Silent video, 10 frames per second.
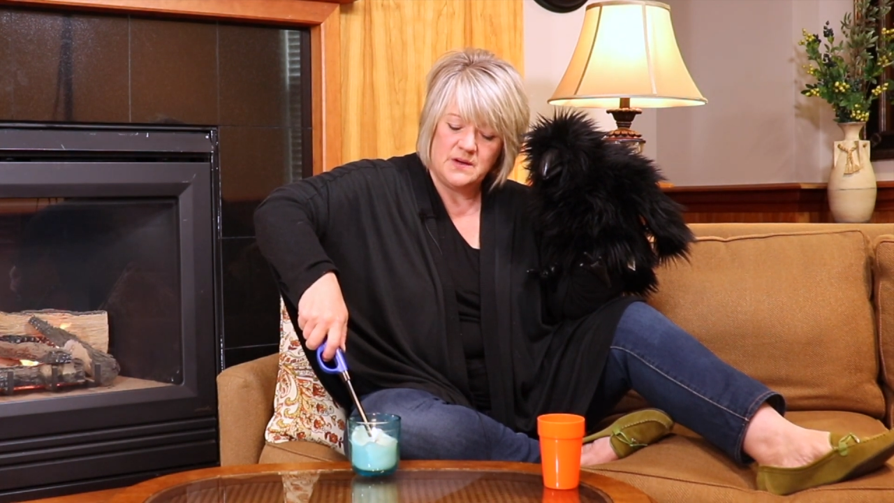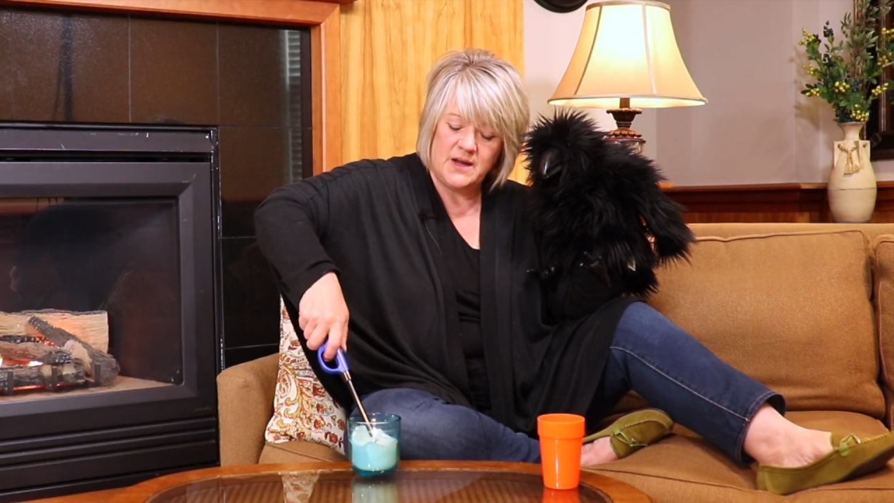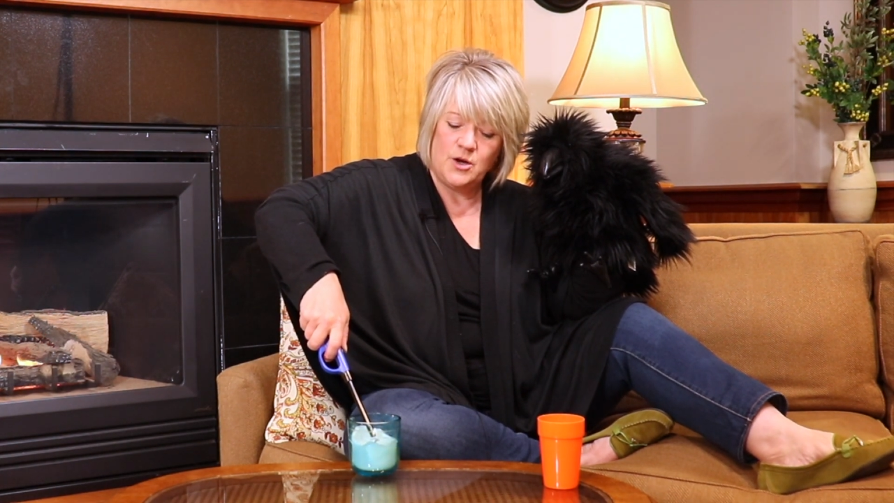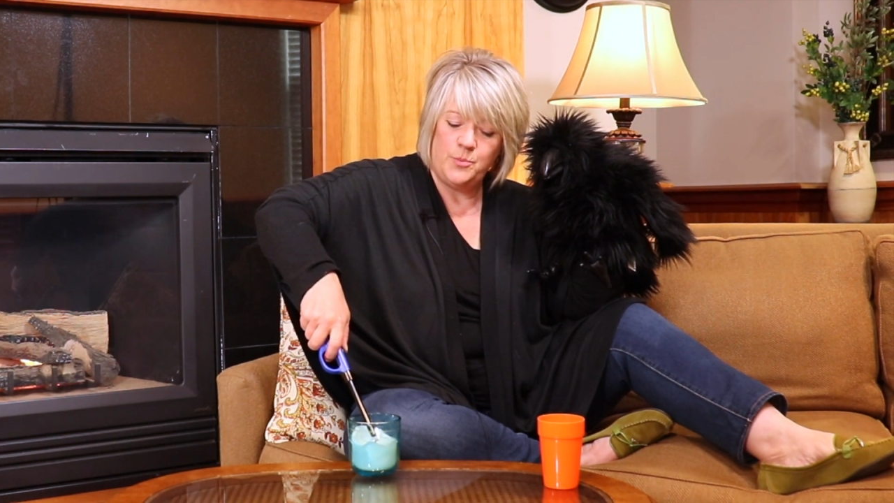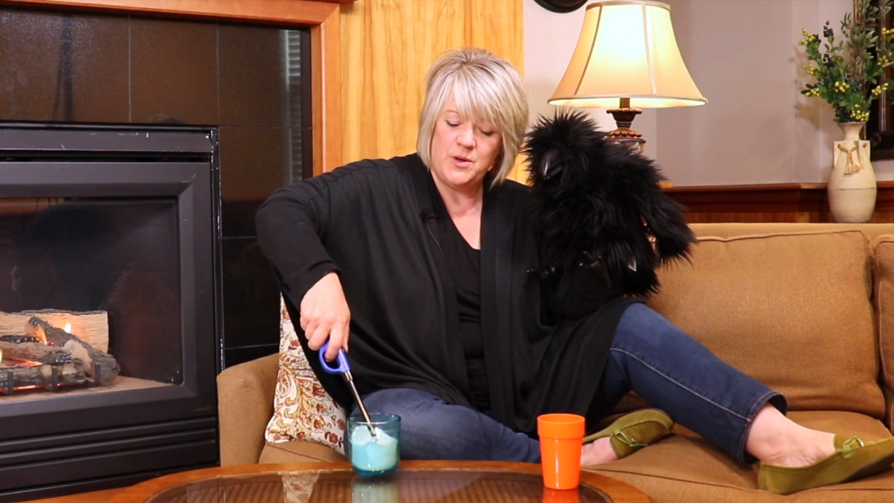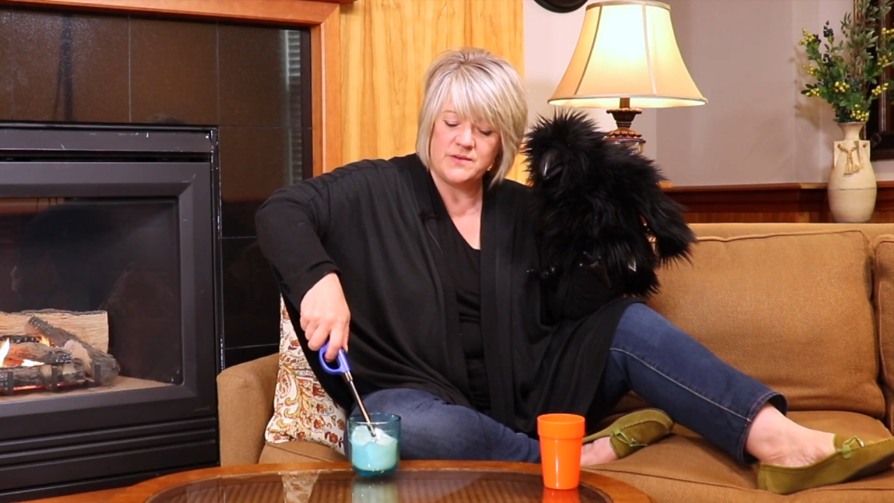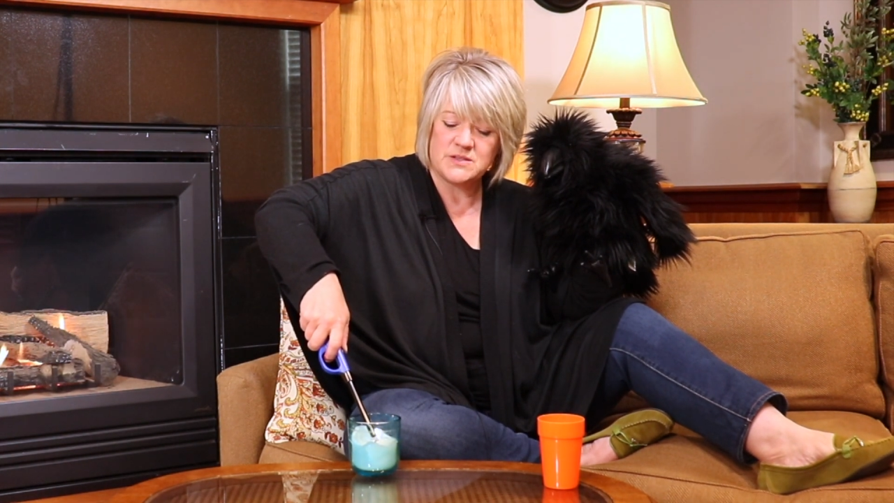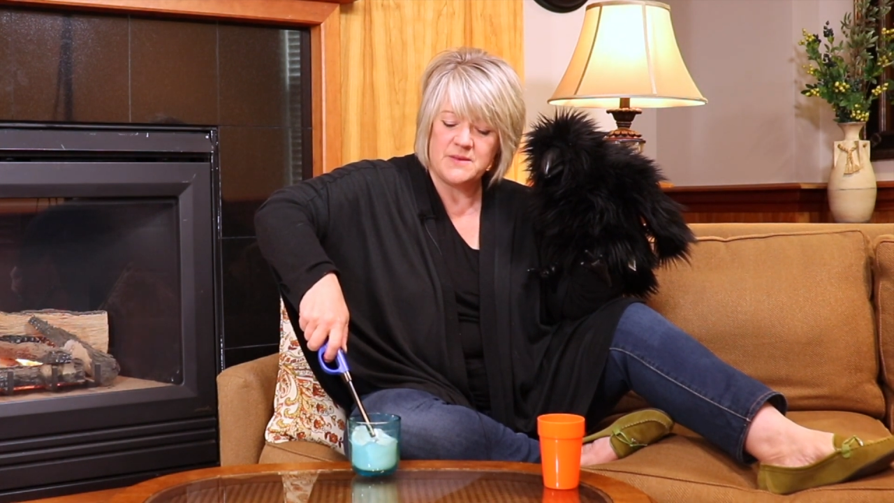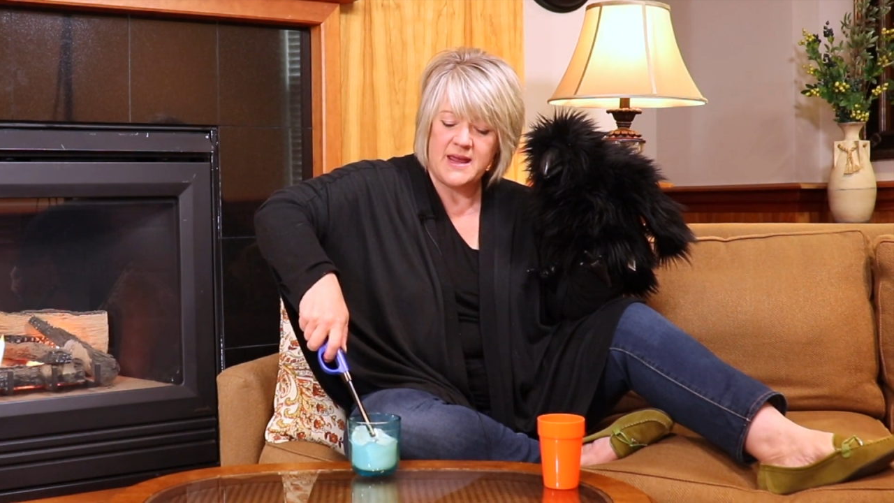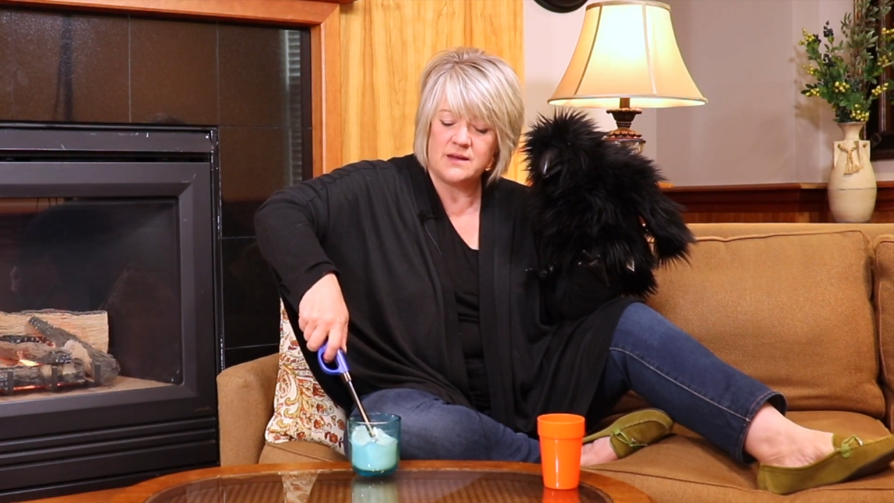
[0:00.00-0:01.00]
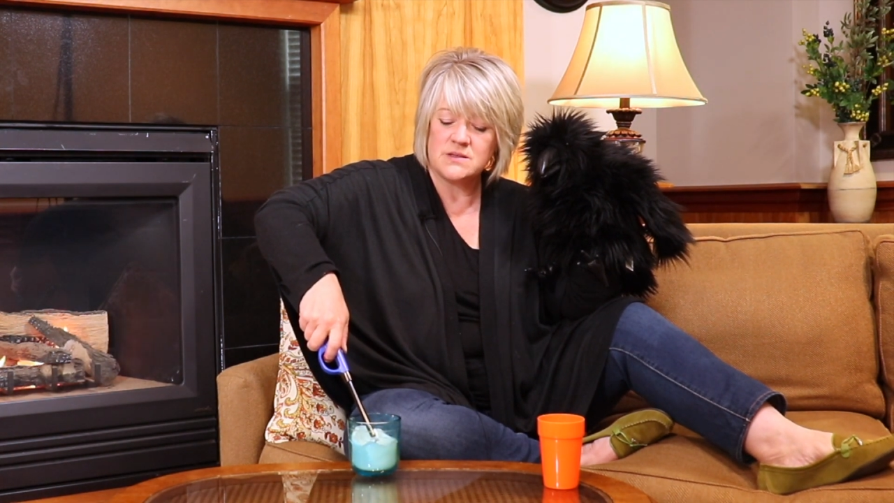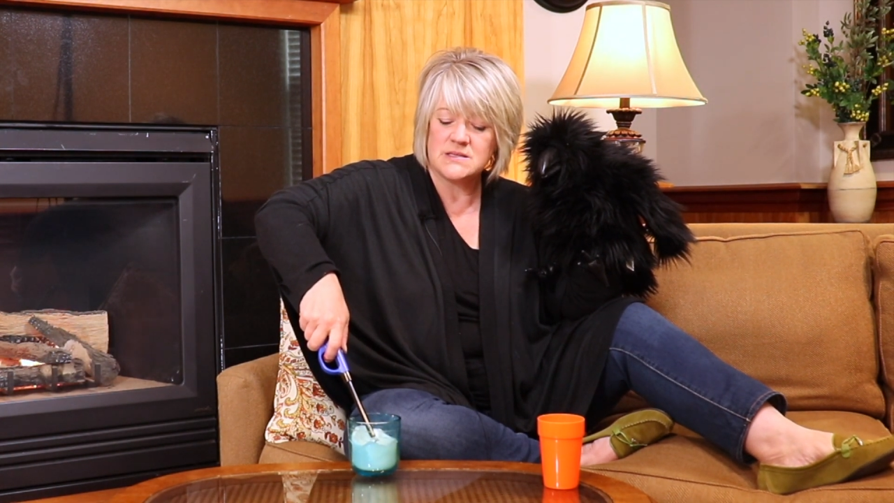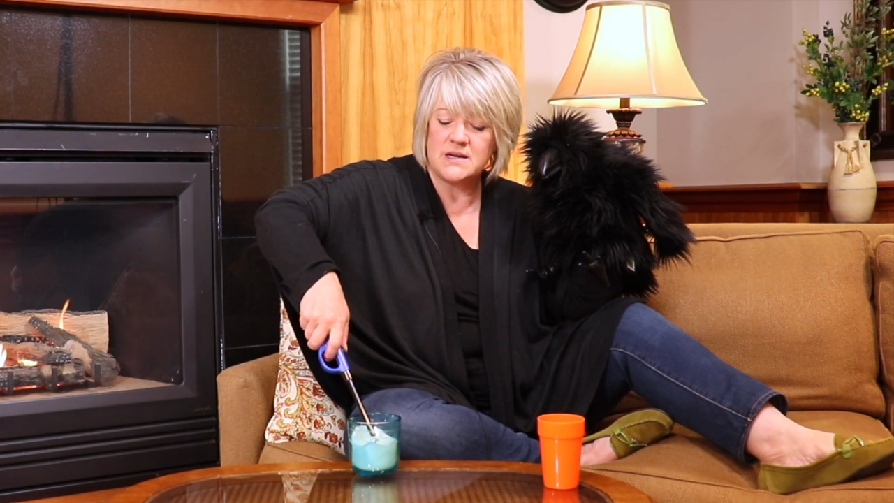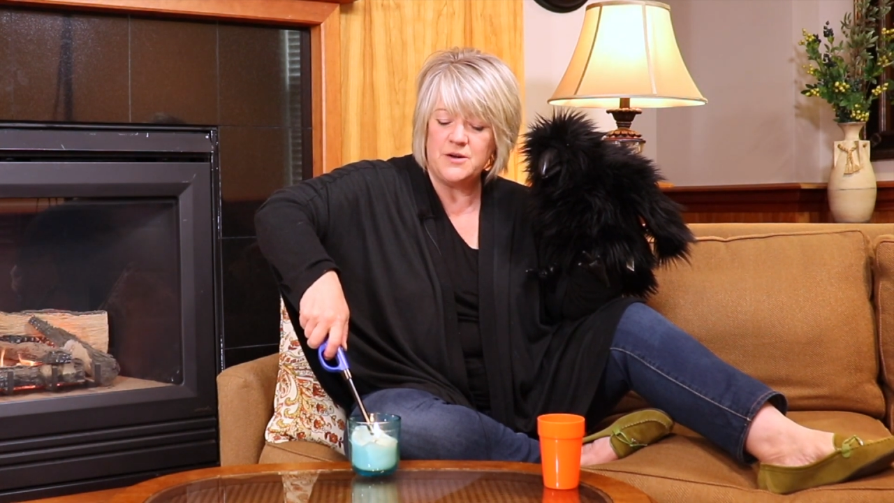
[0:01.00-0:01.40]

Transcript: I hope you have some candles that